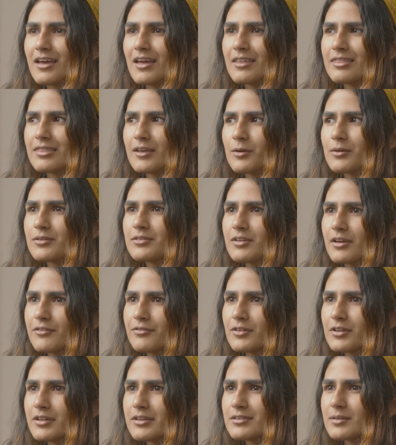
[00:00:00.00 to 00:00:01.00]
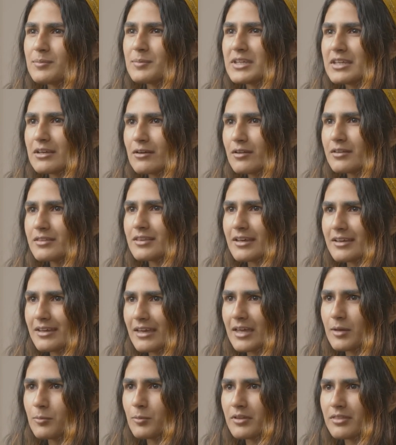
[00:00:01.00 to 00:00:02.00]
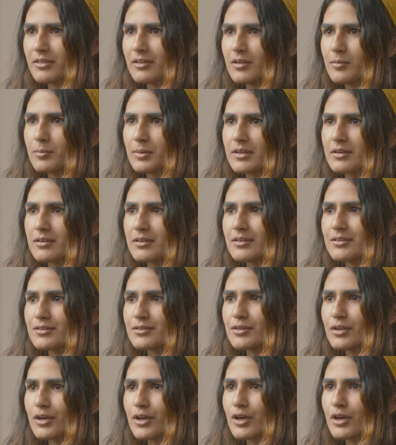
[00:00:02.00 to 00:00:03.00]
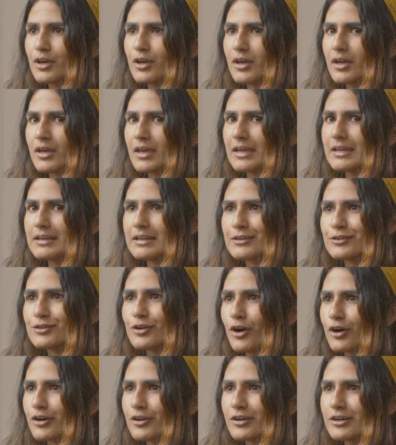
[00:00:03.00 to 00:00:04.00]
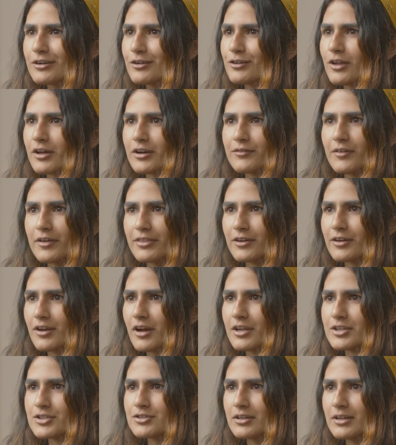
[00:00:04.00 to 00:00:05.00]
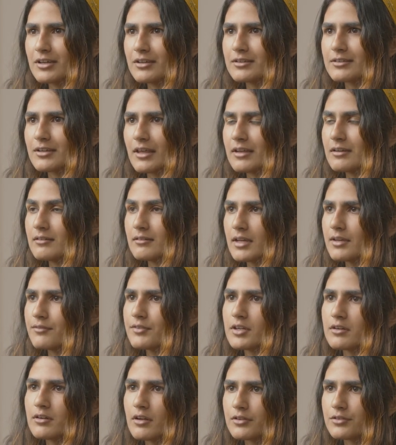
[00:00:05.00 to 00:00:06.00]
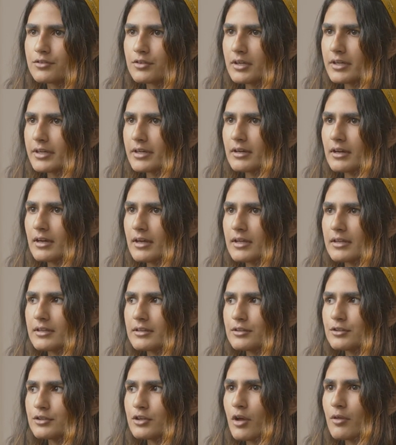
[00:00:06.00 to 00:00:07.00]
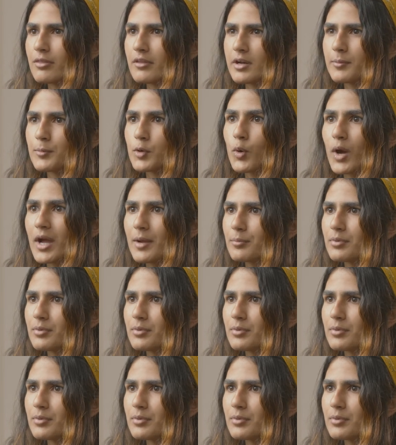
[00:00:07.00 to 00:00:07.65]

there was definitely some guilt that came with it because it is harder in a lot of other countries, and even in Australia I know that I'm quite